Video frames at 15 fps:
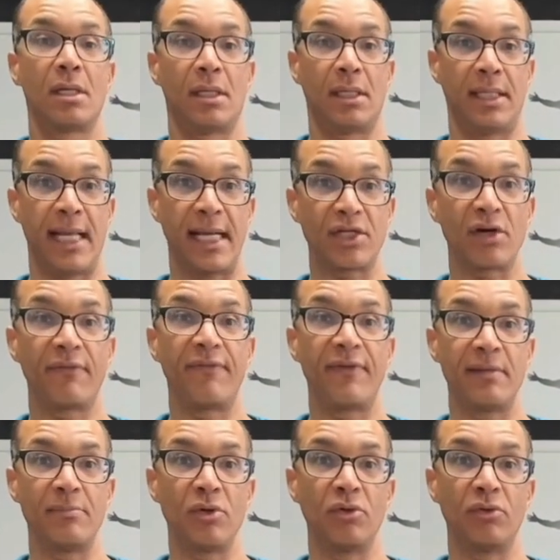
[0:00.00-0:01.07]
let your
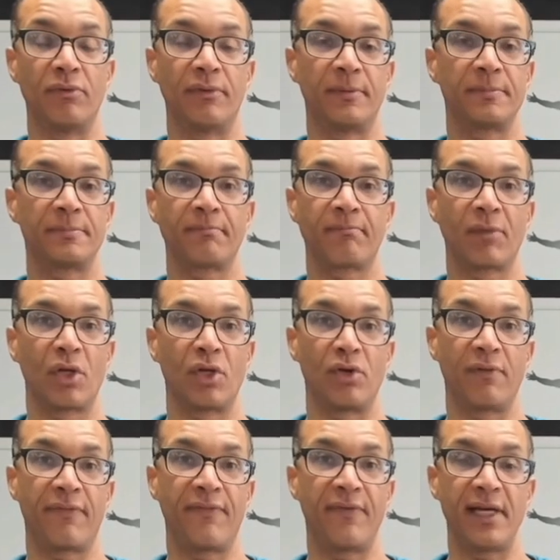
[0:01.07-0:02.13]
feet move. Your
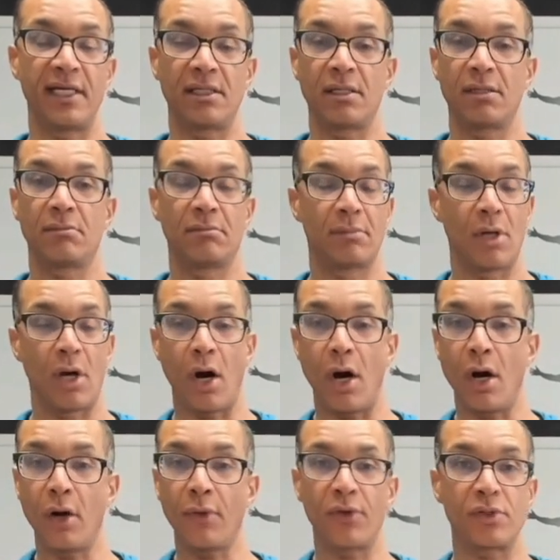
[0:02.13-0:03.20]
feet,
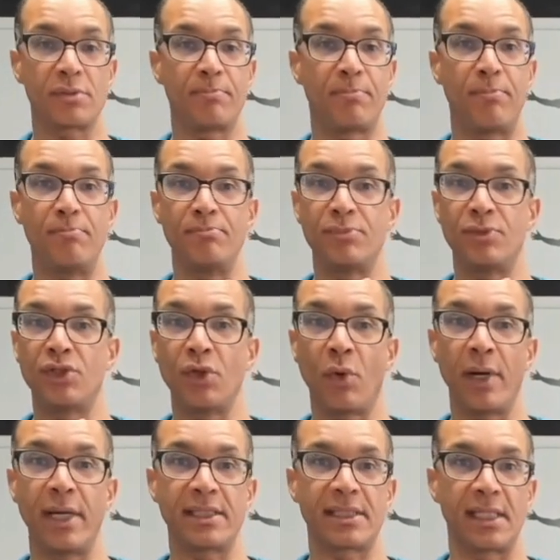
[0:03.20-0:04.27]
all those
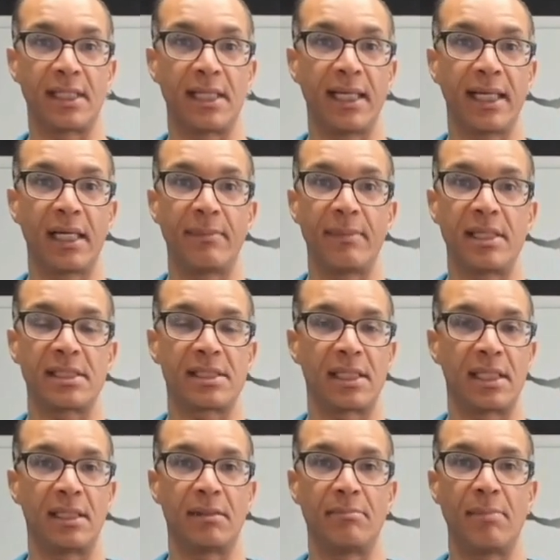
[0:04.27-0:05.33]
joints and ligaments
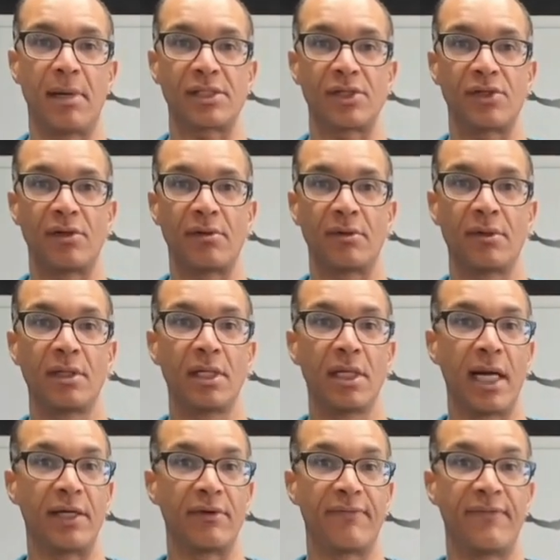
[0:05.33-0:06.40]
and muscle
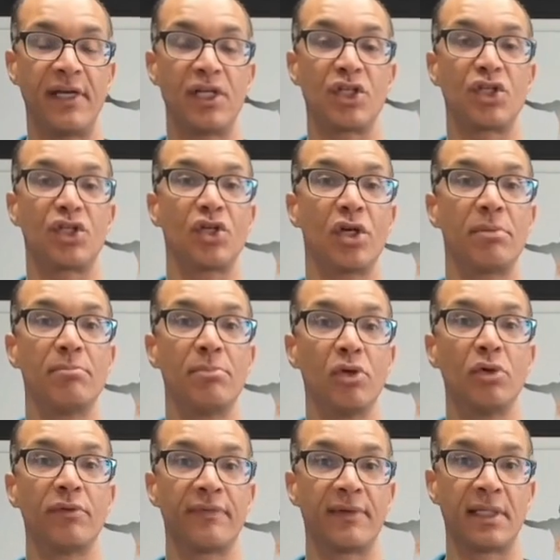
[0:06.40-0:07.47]
in your feet should
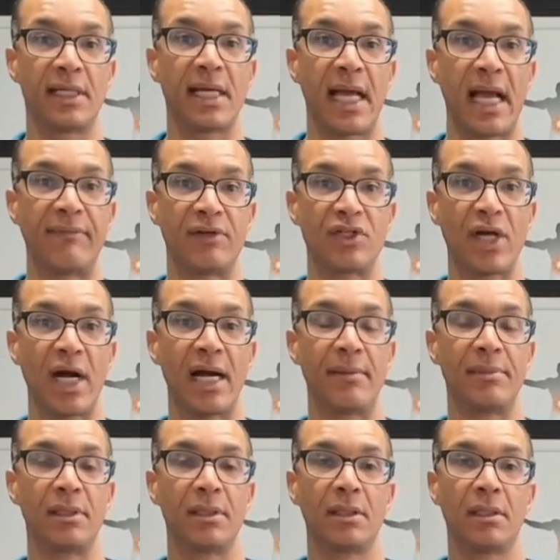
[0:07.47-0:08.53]
move and have a job.
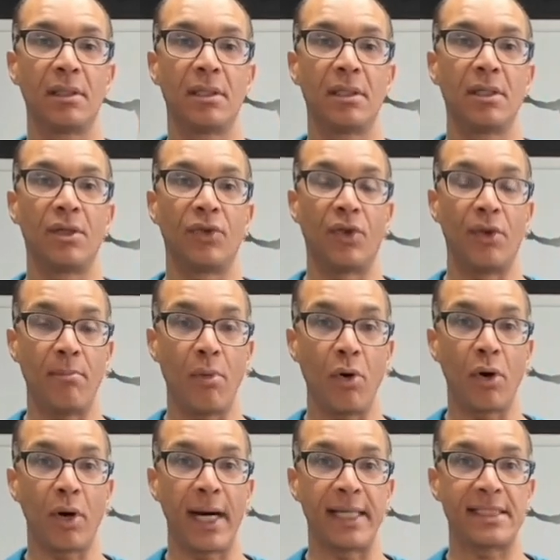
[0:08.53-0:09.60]
The
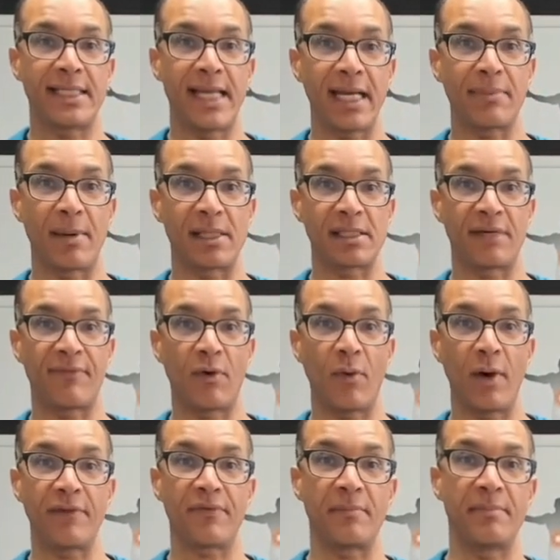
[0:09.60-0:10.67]
more I take myself
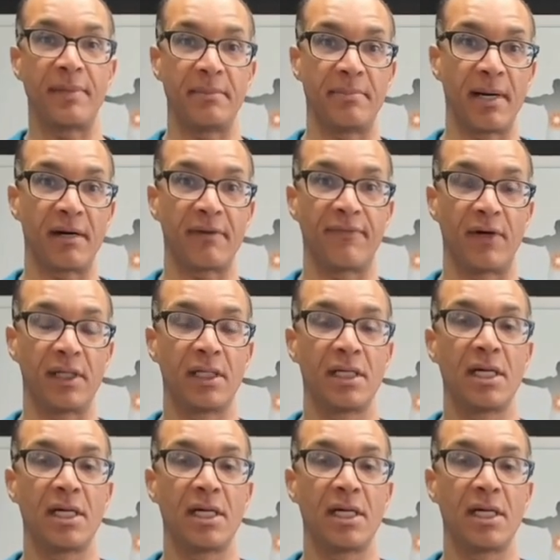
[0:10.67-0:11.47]
away from being barefoot,